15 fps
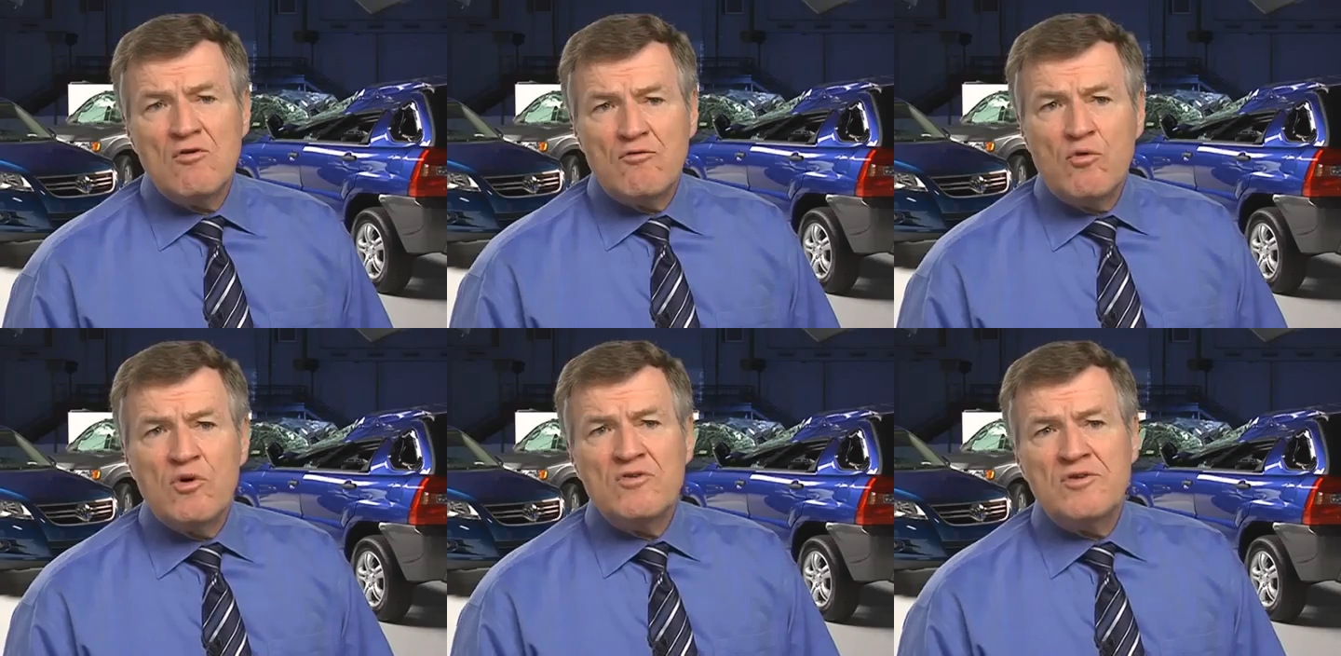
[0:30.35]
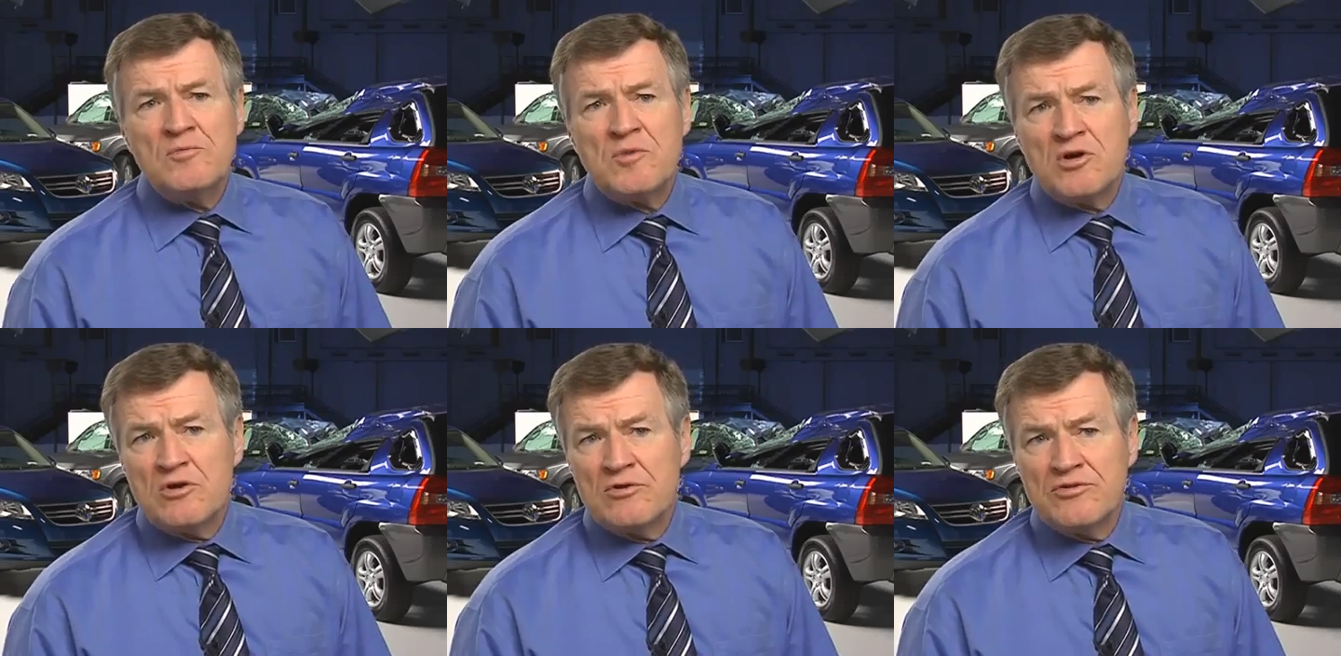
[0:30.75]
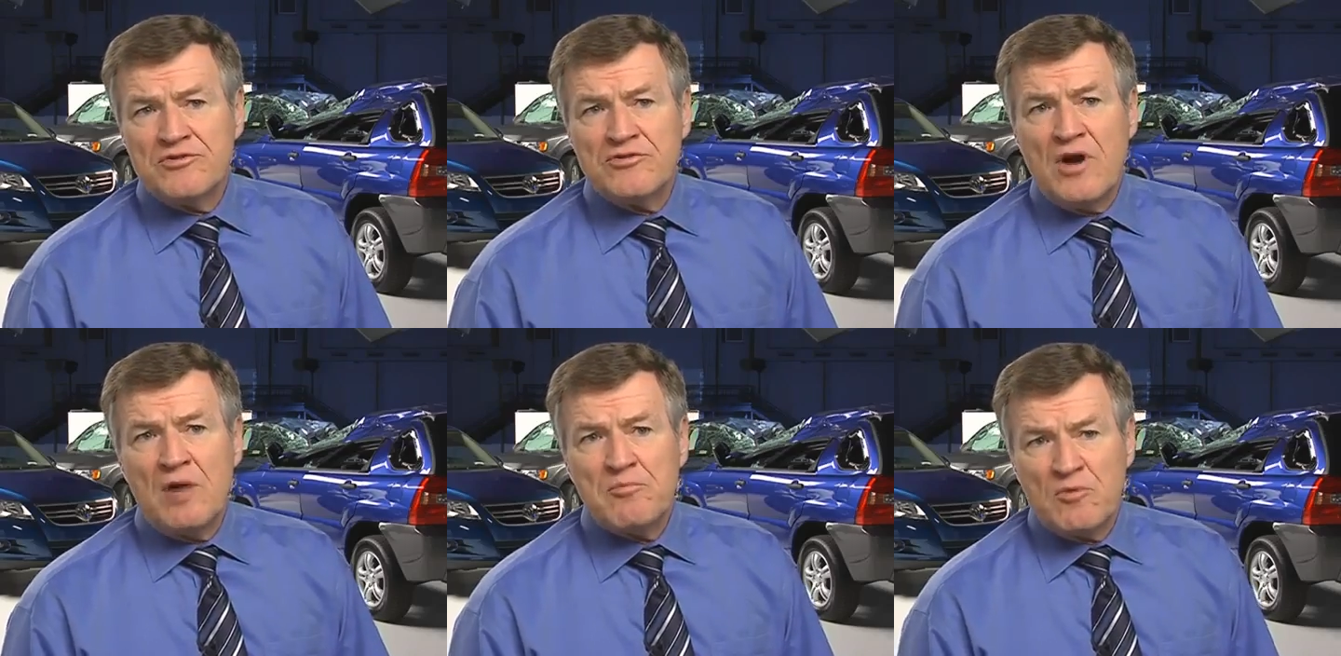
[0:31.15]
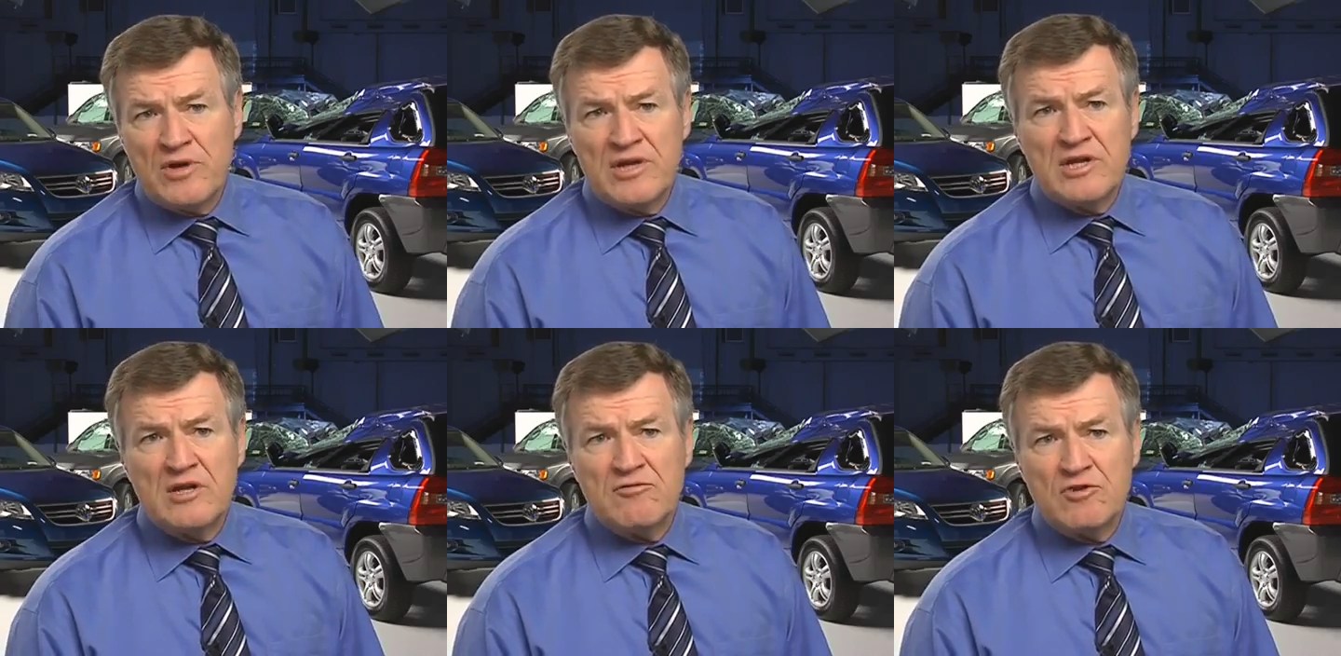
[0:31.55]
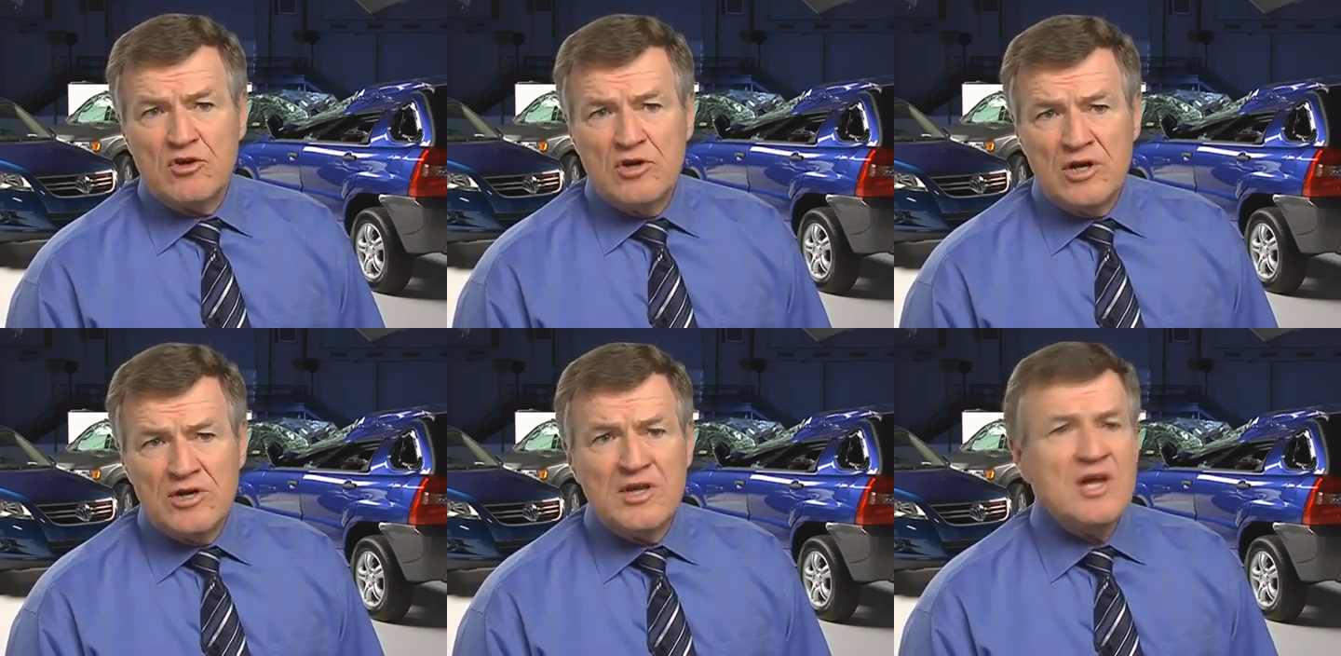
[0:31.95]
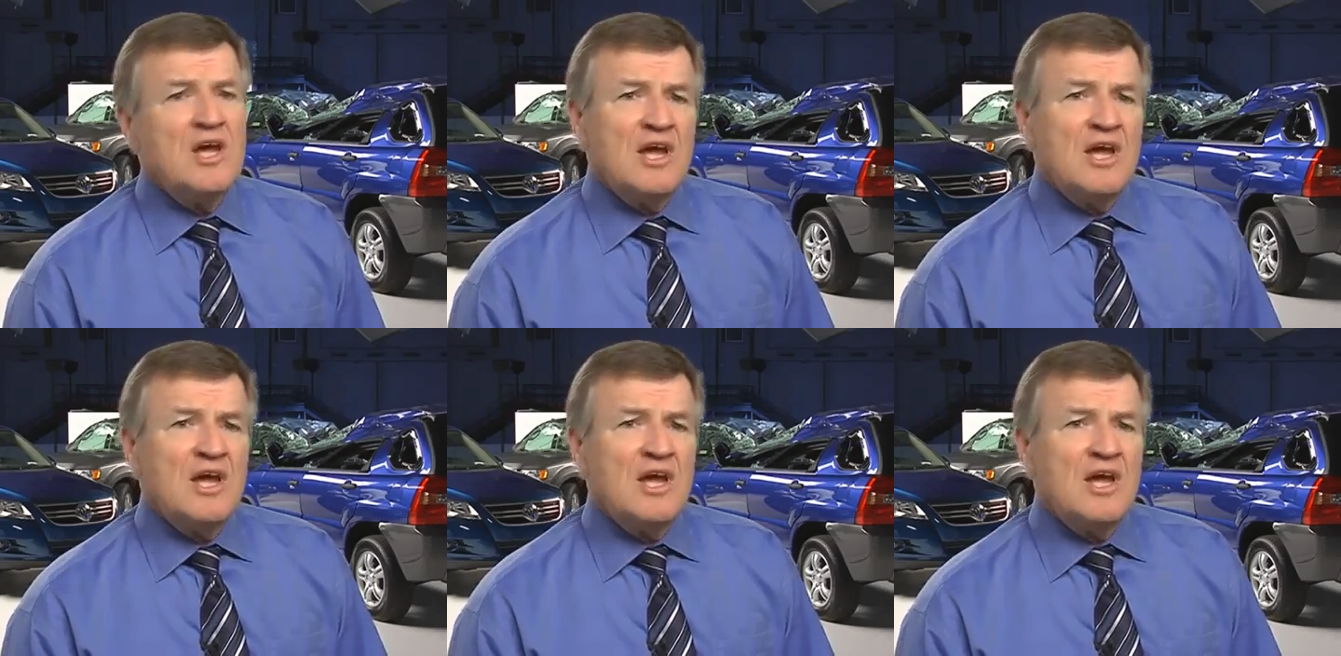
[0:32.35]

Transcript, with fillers: Four of them earned the top rating of good